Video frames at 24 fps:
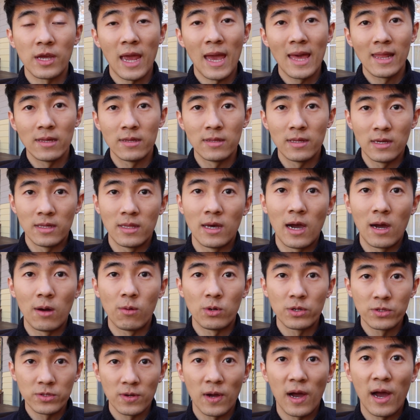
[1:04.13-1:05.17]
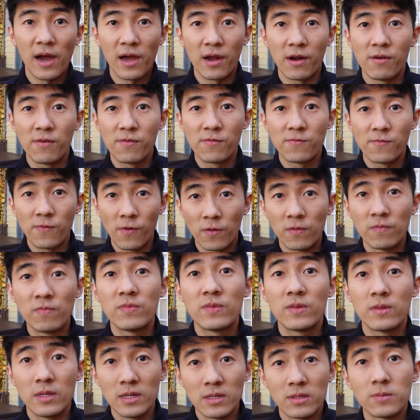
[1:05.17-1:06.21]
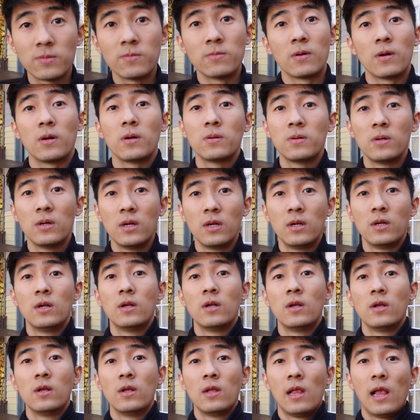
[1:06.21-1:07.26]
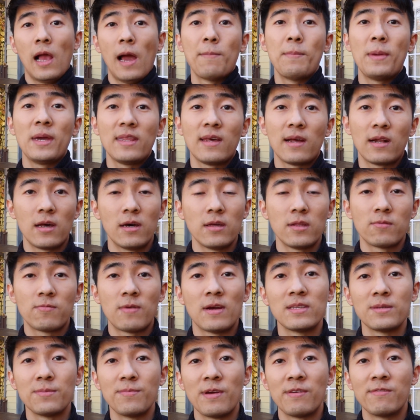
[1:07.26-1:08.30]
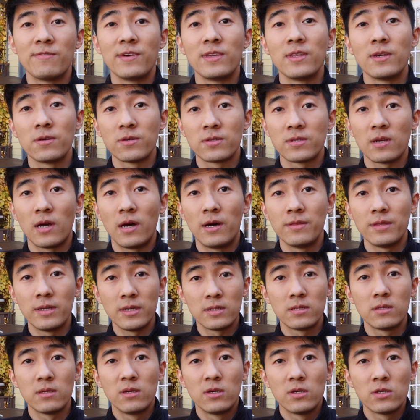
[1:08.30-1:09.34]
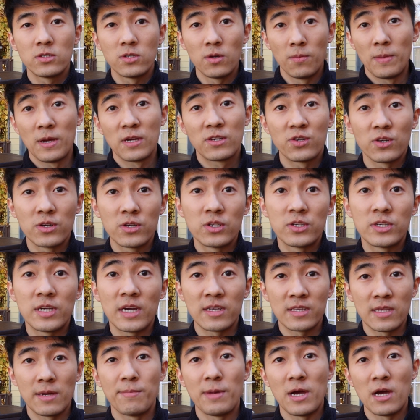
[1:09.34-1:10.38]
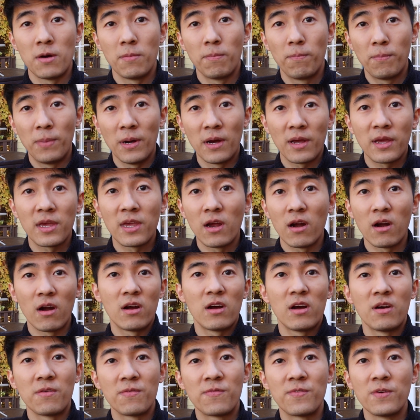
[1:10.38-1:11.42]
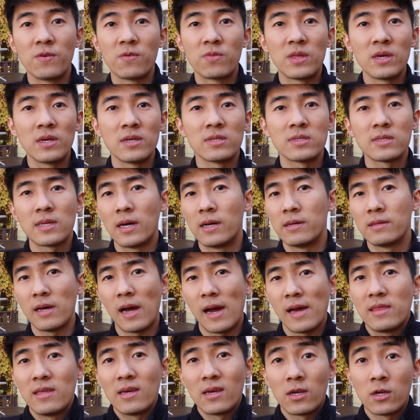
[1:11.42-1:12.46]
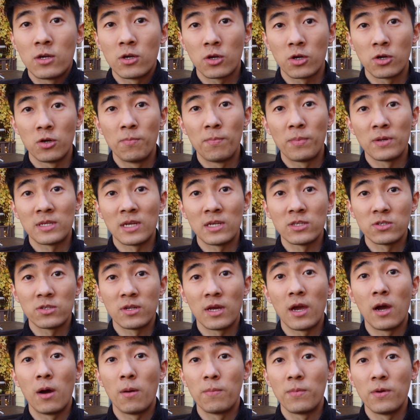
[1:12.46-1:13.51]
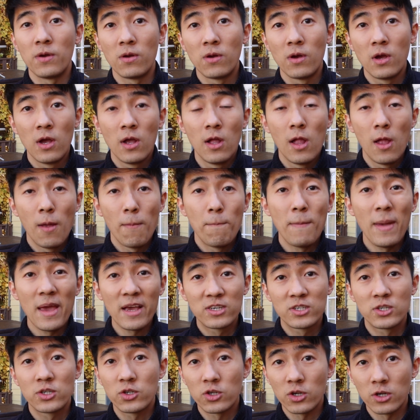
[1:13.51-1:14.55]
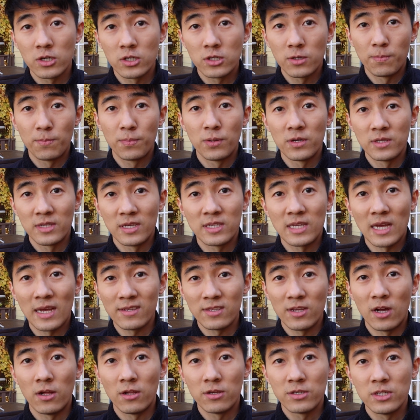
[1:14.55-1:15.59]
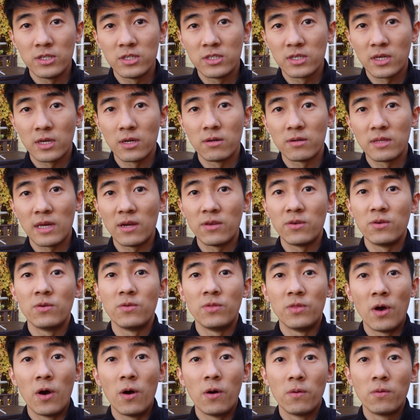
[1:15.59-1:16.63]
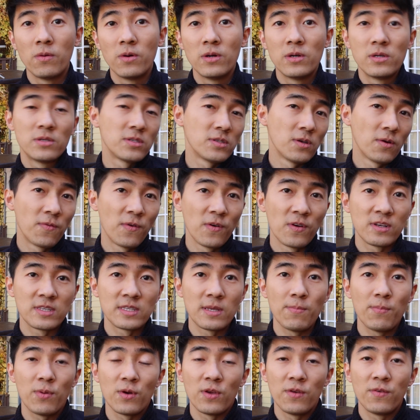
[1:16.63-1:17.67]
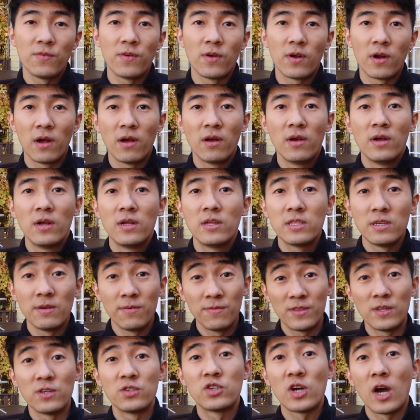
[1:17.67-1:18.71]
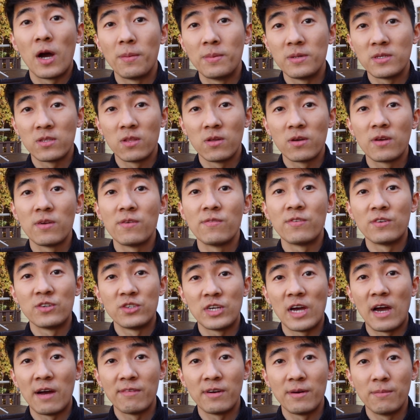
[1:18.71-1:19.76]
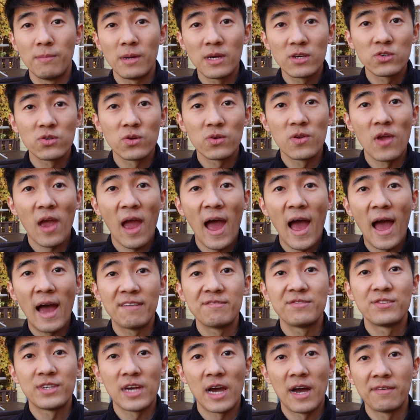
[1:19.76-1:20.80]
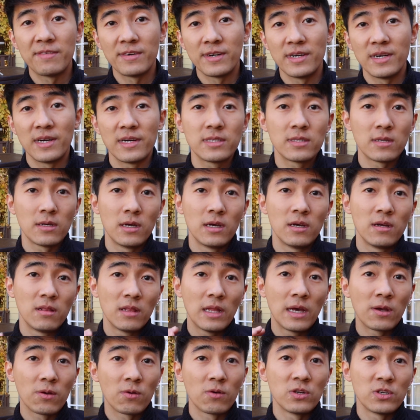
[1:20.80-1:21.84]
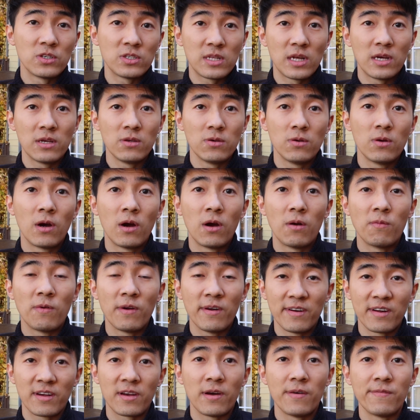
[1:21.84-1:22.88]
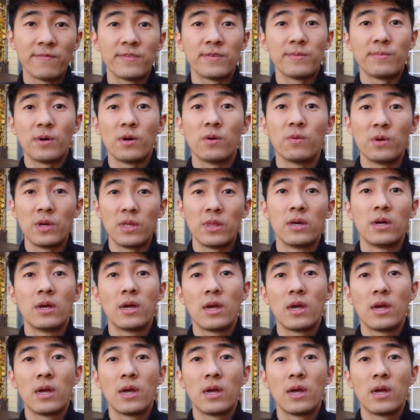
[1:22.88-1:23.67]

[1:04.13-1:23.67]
candidate that I want to hire for this role? I made a lot of resume videos on this, so make sure to check them out. But here are a few things that I think it could potentially help you. Make sure to put the technology skill that you know. So for example, if you're if the job is looking for Java, make sure you have Java as a language that you are very comfortable with.